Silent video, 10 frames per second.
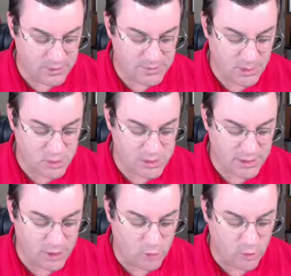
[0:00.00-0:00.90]
mostly
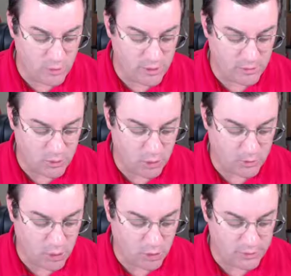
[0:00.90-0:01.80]
homorhythmic with
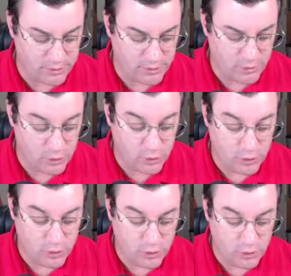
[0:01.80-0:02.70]
part
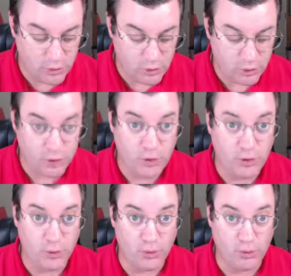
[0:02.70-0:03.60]

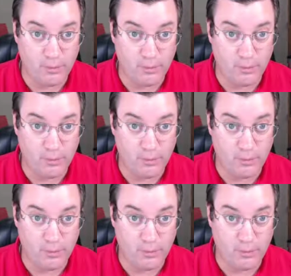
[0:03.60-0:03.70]
2.